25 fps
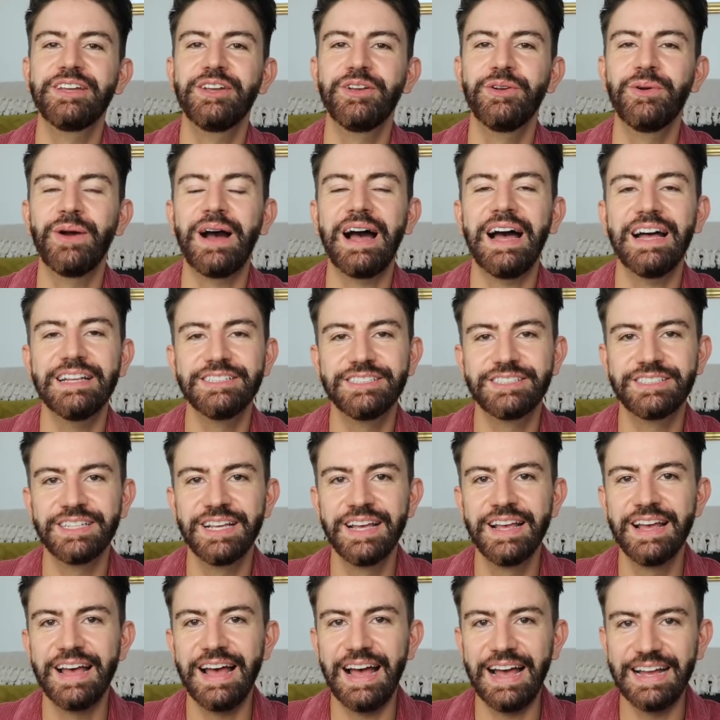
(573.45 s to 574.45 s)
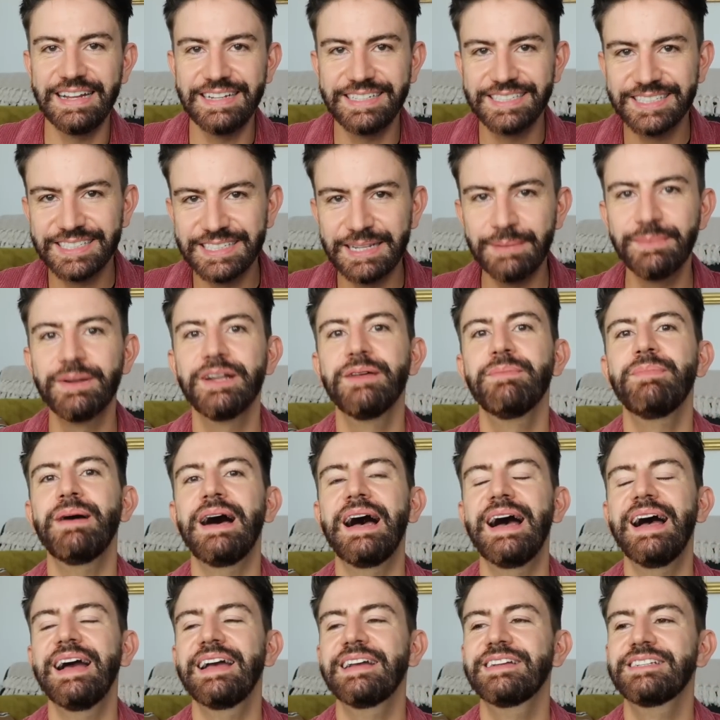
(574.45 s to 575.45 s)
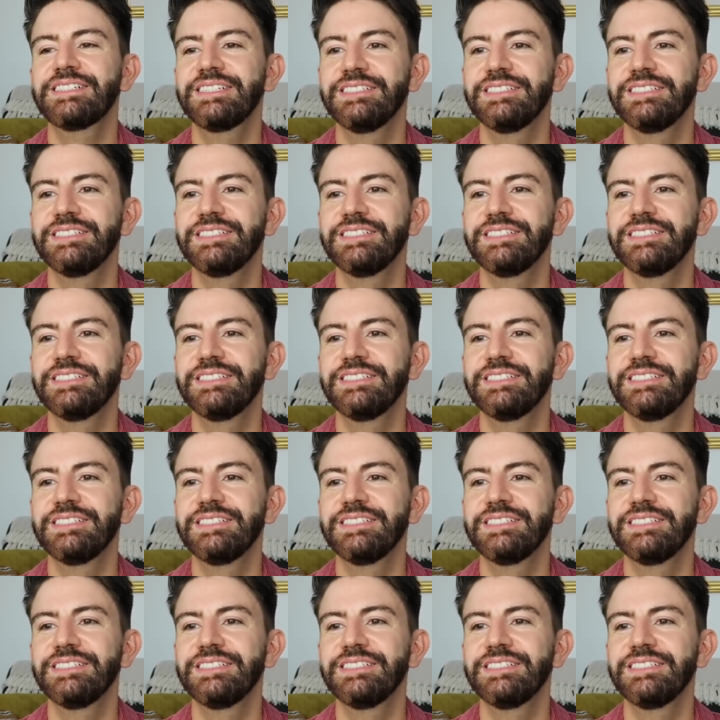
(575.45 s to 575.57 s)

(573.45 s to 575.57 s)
who has a similar bag,